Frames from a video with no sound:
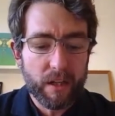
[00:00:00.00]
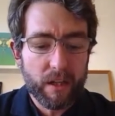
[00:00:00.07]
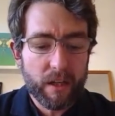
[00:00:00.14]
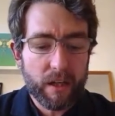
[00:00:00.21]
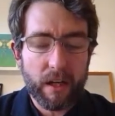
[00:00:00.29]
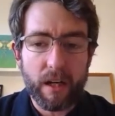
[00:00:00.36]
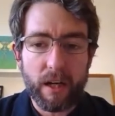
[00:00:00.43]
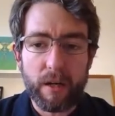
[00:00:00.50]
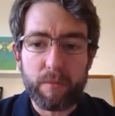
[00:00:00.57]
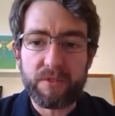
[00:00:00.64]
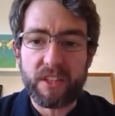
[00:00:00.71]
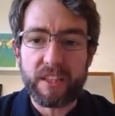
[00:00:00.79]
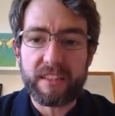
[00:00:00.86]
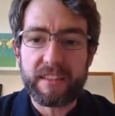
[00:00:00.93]

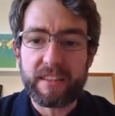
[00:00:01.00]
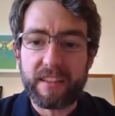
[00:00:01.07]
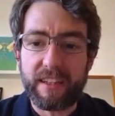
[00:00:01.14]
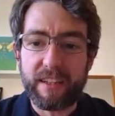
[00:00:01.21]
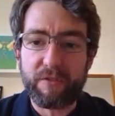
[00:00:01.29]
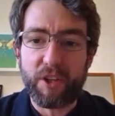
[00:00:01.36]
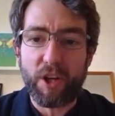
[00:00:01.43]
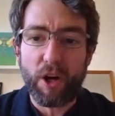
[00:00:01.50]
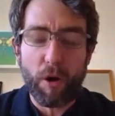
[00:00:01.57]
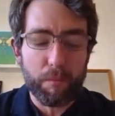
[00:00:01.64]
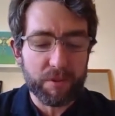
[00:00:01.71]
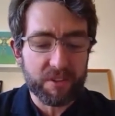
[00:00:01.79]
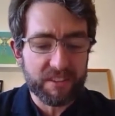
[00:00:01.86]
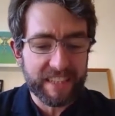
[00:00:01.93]
So this is a kind of
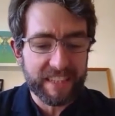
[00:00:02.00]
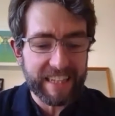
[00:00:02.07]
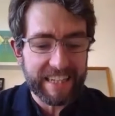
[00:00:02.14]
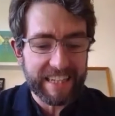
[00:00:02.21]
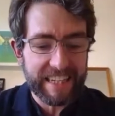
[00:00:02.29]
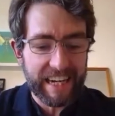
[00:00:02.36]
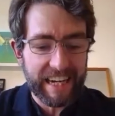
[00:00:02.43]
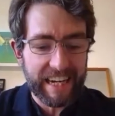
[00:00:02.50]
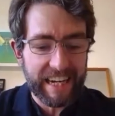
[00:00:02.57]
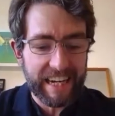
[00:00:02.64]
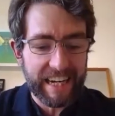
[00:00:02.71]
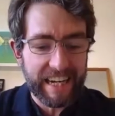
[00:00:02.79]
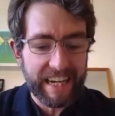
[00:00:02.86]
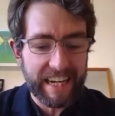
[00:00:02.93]
composite
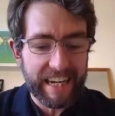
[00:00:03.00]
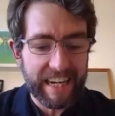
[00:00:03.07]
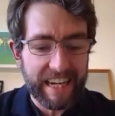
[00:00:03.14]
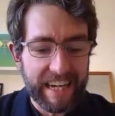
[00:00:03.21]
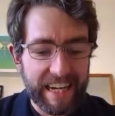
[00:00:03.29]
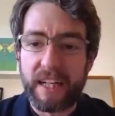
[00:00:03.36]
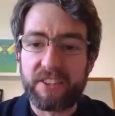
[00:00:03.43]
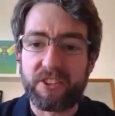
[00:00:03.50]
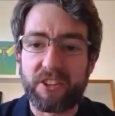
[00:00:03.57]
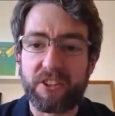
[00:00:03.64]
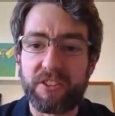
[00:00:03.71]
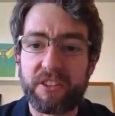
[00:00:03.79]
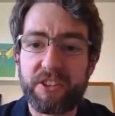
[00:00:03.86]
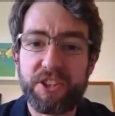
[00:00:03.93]
character based on
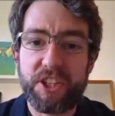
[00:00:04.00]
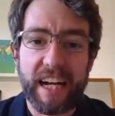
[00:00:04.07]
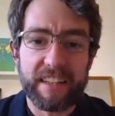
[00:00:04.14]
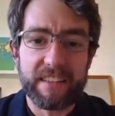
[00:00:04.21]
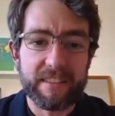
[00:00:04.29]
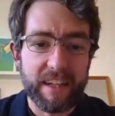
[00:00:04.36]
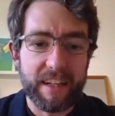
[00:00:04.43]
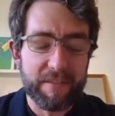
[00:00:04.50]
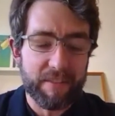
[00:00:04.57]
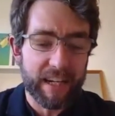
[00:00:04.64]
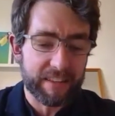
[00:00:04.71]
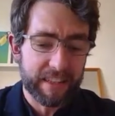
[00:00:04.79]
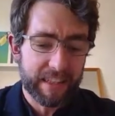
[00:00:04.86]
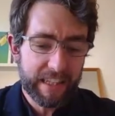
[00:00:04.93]
chats that I've had,
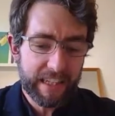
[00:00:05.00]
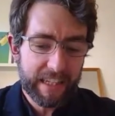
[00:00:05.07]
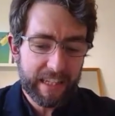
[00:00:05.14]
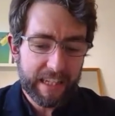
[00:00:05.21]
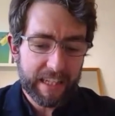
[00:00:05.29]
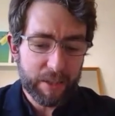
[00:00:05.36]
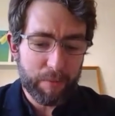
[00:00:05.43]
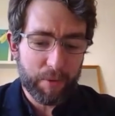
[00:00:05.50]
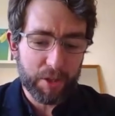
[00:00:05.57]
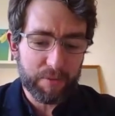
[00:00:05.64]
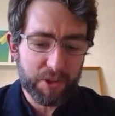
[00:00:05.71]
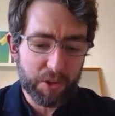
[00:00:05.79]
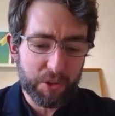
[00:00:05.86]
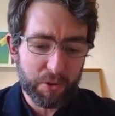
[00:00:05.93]
and the poem's
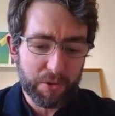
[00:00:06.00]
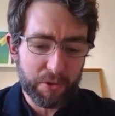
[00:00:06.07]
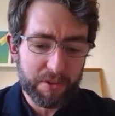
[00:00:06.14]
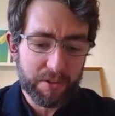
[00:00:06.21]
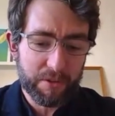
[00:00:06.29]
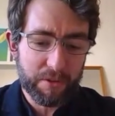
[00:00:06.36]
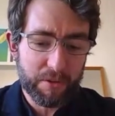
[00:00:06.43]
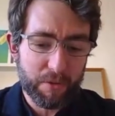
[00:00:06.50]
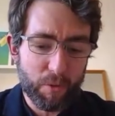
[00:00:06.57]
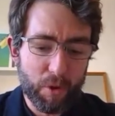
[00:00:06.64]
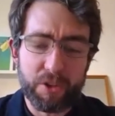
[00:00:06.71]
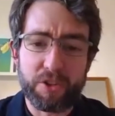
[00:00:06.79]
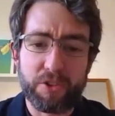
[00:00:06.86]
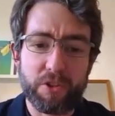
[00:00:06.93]
called What
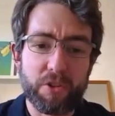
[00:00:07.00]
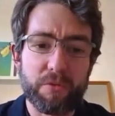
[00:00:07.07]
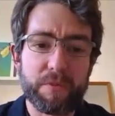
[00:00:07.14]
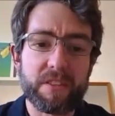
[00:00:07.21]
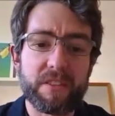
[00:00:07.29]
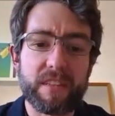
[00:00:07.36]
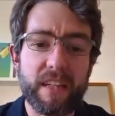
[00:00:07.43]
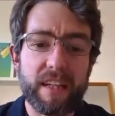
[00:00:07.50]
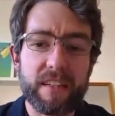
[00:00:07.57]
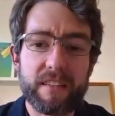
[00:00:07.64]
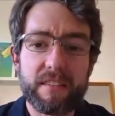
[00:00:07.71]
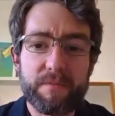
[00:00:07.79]
the Doorman Says.